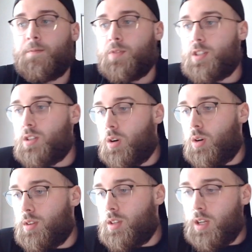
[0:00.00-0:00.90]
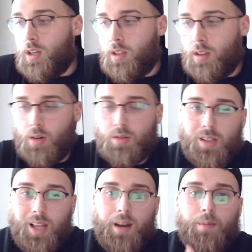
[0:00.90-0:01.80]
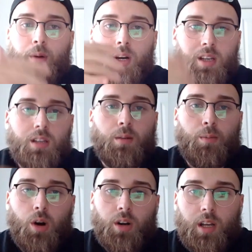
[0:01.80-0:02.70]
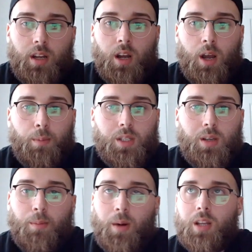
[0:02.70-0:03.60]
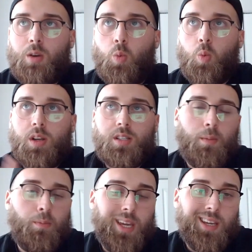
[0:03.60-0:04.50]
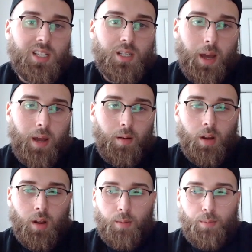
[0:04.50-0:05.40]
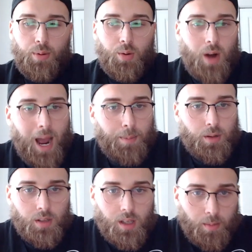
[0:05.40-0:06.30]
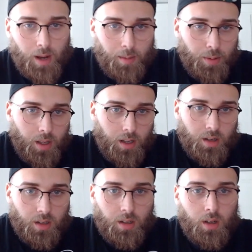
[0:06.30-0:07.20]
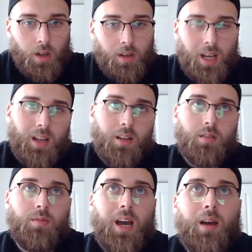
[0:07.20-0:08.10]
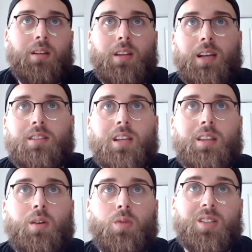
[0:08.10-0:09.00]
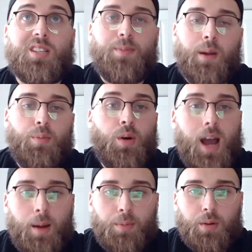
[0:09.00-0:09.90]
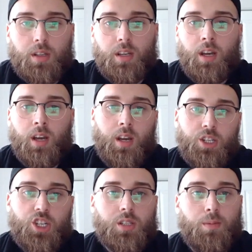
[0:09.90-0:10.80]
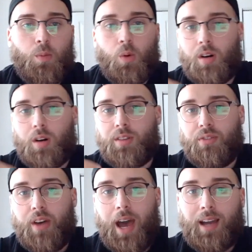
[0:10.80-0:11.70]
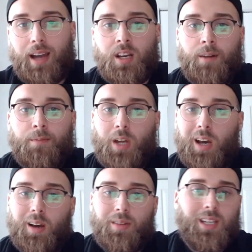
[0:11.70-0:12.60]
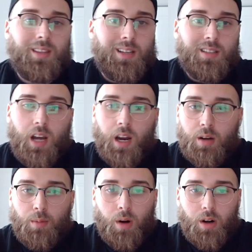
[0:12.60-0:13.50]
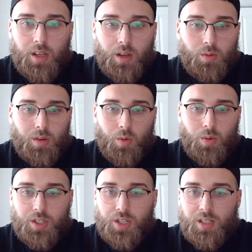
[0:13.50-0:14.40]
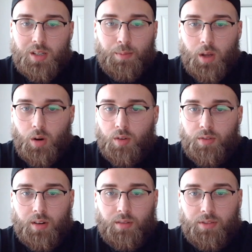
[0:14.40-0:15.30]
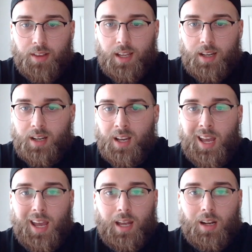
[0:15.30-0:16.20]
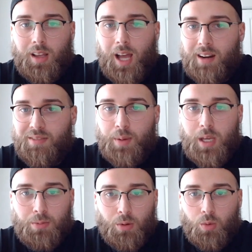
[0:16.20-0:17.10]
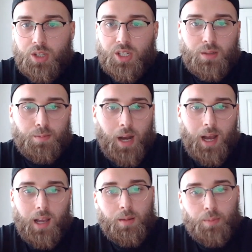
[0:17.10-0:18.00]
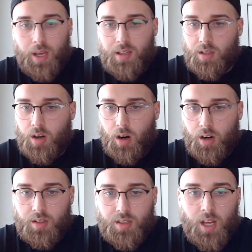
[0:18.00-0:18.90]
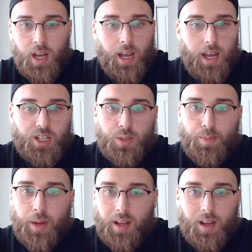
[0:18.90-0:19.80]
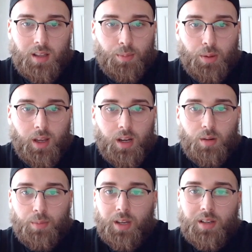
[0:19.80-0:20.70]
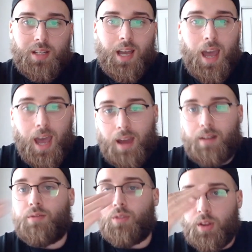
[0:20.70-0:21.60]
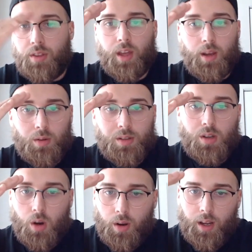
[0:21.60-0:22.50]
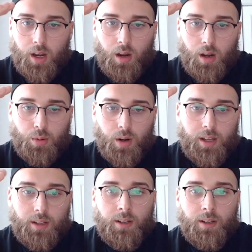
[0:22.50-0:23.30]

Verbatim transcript: So there was a lot of money in the market, but the money wasn't being spent properly, in my opinion. Not saying that it wasn't spent properly, just more of the fact that the entire market was just a bit overinflated, and a lot of people were just buying base cards and just betting on the player because everything was going up, right?